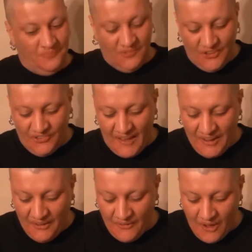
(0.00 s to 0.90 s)
Just
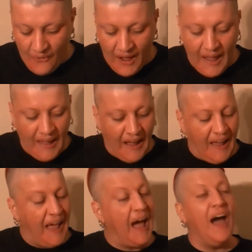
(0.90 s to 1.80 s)
letting you know. I
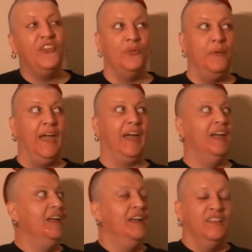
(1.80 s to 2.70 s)
had to make
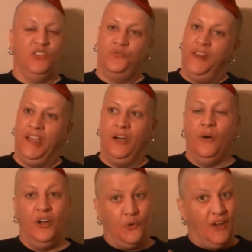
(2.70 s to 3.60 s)
this video
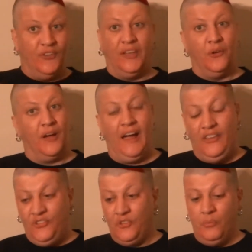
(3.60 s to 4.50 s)
addressing you
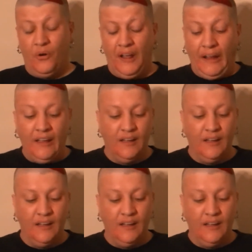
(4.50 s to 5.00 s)
guys this morning.